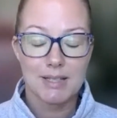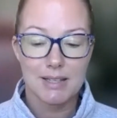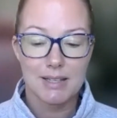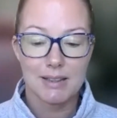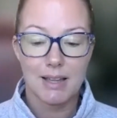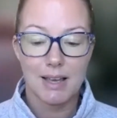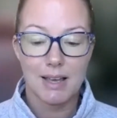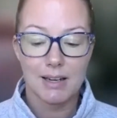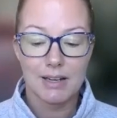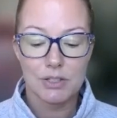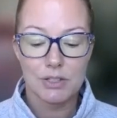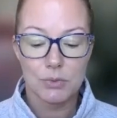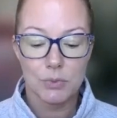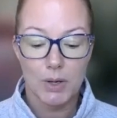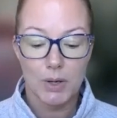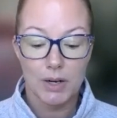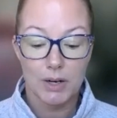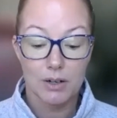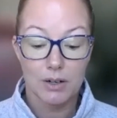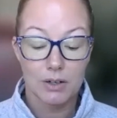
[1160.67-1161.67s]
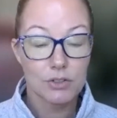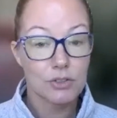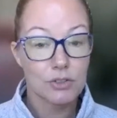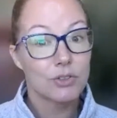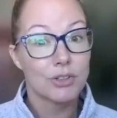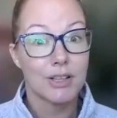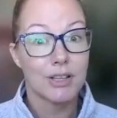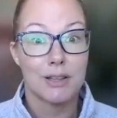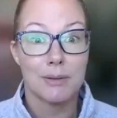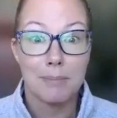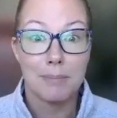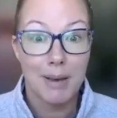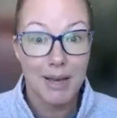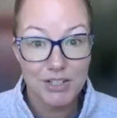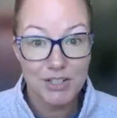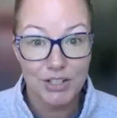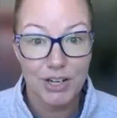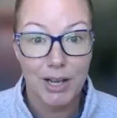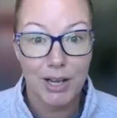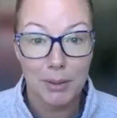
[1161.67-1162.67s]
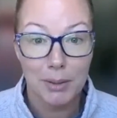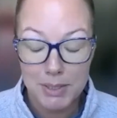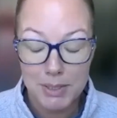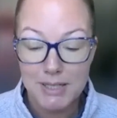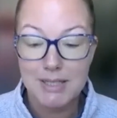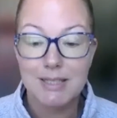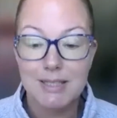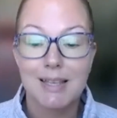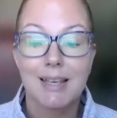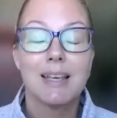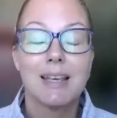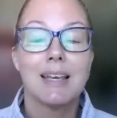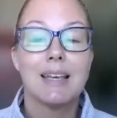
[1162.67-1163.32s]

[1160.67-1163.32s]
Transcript: And that is where truly the magic happens,